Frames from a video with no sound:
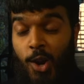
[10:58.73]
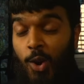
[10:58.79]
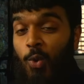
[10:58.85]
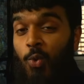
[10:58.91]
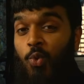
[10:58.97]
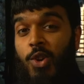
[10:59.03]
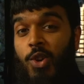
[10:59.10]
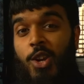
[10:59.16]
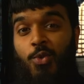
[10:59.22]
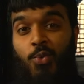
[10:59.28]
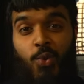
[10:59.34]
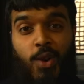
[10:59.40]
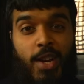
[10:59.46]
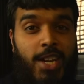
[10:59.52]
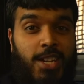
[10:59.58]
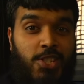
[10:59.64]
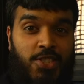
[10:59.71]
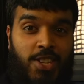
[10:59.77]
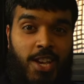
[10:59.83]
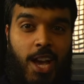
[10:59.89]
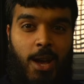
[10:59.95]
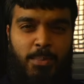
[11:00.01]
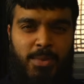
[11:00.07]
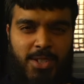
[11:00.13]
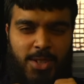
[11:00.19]
rearrange the
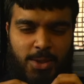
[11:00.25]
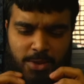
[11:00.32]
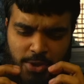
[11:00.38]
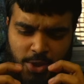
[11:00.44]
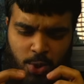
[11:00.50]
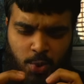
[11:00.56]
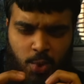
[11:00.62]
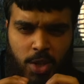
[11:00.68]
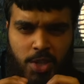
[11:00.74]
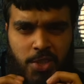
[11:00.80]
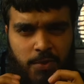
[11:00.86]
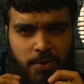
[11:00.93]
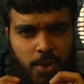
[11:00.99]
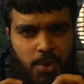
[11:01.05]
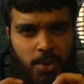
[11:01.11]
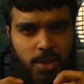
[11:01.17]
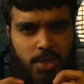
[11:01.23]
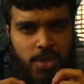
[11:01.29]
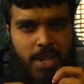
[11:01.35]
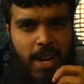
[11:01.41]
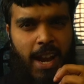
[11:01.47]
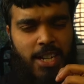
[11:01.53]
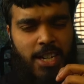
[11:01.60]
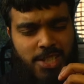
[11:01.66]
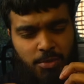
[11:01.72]
app until the structure of your notes
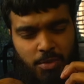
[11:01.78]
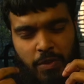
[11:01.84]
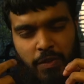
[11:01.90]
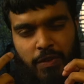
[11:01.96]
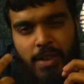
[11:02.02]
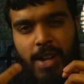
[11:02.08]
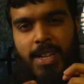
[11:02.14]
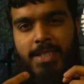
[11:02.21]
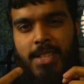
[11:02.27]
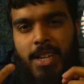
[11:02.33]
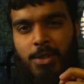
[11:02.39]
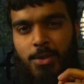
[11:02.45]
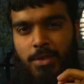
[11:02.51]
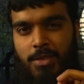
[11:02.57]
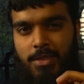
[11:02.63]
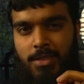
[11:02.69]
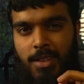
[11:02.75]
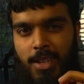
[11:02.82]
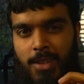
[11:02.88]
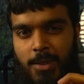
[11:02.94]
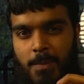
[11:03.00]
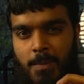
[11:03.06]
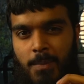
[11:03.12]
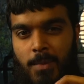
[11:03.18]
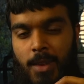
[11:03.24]
actually reflects how you think.
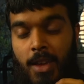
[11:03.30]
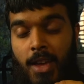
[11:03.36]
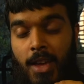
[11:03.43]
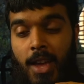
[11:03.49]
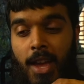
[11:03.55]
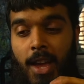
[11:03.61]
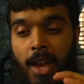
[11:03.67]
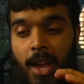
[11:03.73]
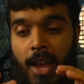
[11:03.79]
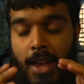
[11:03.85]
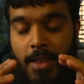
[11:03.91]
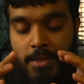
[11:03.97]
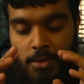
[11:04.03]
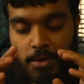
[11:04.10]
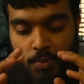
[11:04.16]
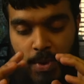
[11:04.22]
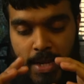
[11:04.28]
And the reason